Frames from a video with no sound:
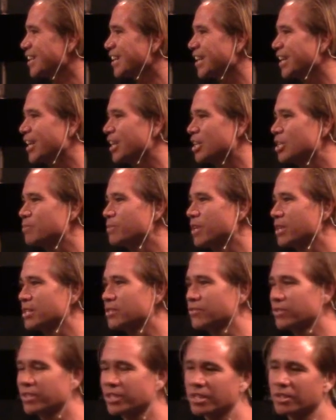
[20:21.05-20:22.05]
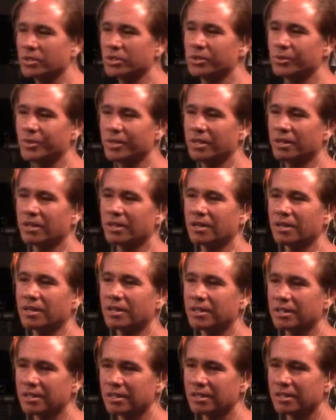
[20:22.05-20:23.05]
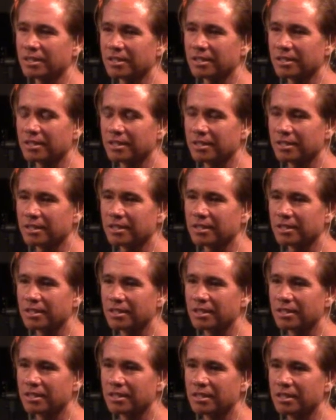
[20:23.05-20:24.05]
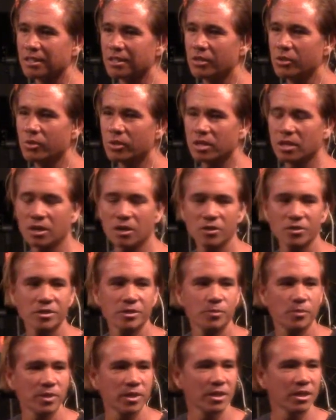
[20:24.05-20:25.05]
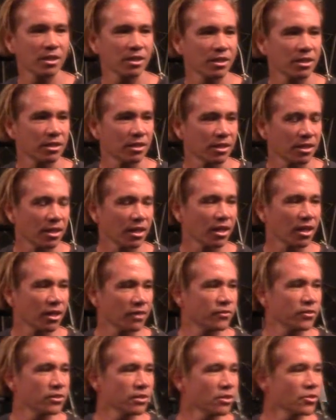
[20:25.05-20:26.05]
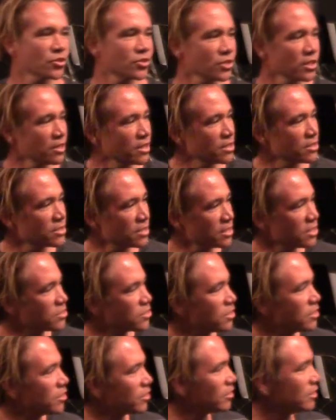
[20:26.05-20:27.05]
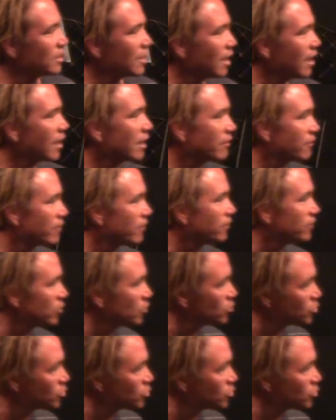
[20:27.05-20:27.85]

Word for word: And He's made us forget who we are, who we're called to be. And if you don't see these things in your life, if you